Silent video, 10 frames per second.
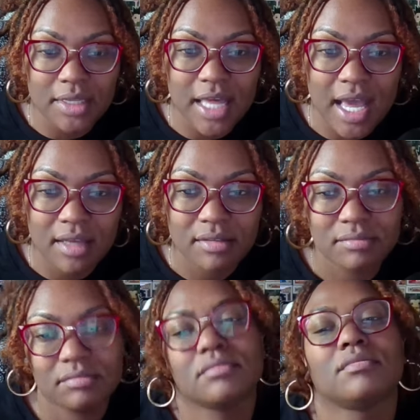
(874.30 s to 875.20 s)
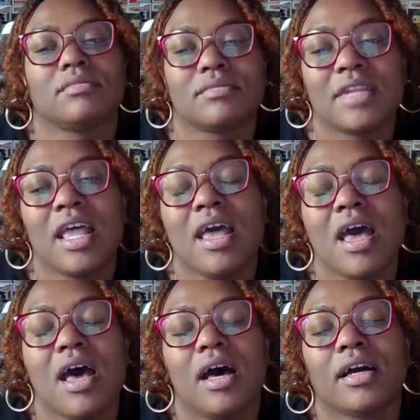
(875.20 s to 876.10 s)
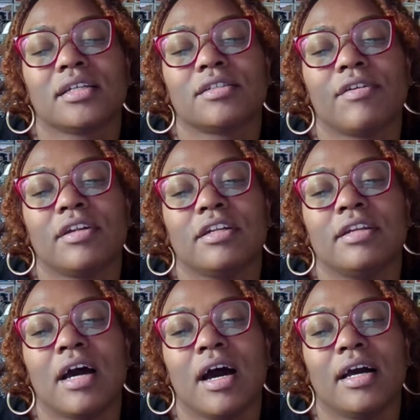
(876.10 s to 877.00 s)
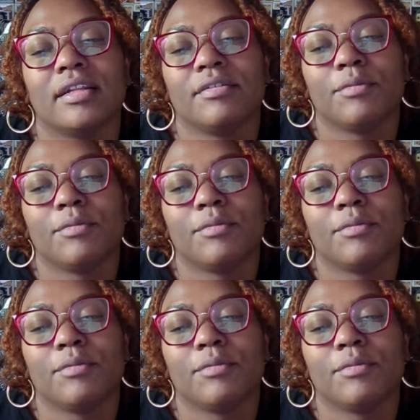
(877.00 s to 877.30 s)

that? I guess I'd rather die than